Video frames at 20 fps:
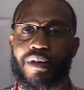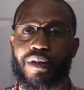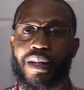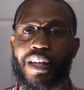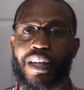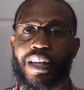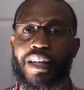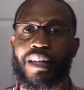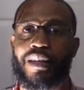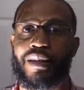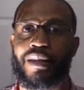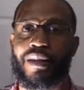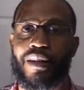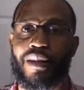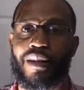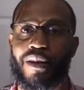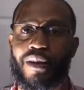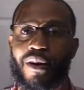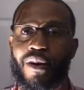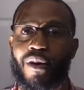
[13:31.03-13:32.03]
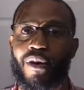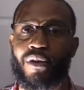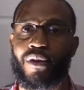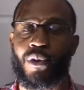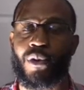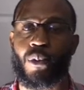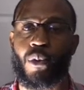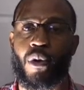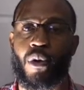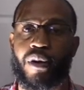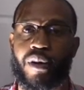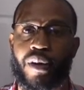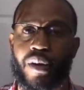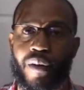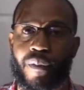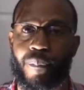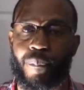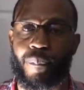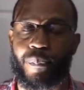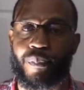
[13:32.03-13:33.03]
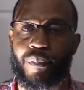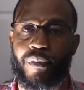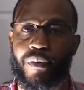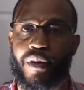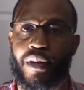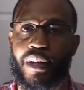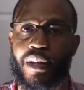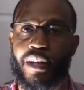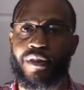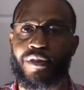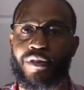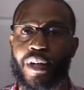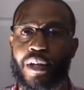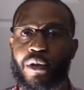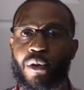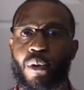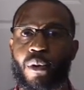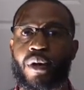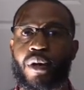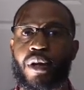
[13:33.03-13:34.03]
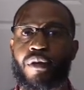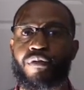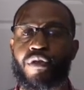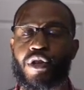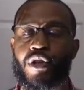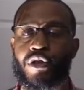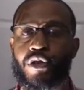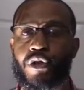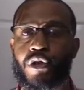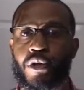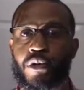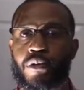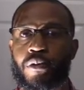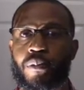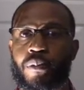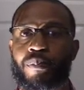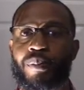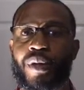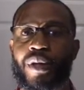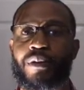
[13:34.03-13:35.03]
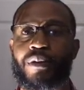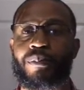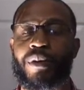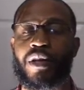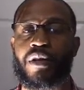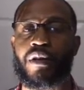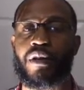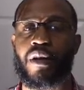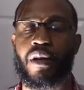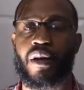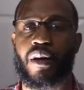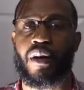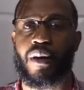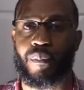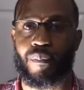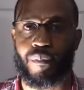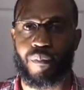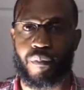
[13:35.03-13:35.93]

and on the water. He said, Lord, if it's you, bid me to come.